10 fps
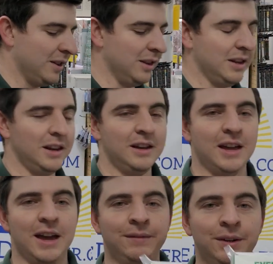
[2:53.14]
the
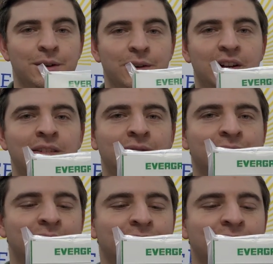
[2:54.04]
Evergreen,
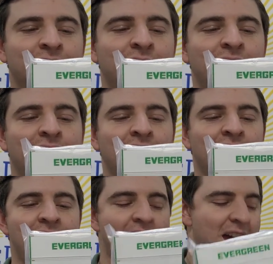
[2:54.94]

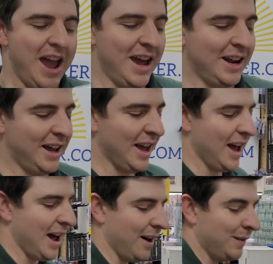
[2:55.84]
and I
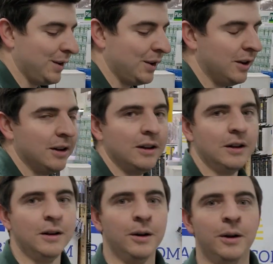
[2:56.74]
have
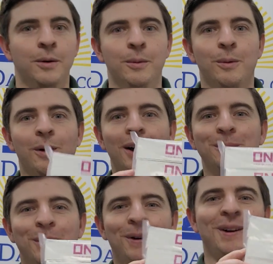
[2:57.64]
one
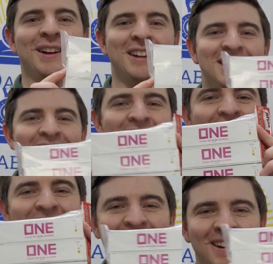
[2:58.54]
more
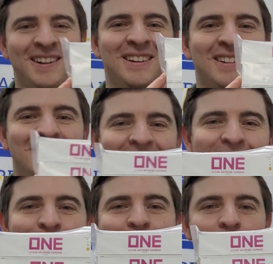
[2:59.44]
container,
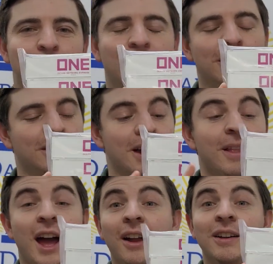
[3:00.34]
maybe. Okay,
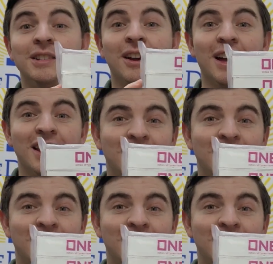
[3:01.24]
anyway, so I got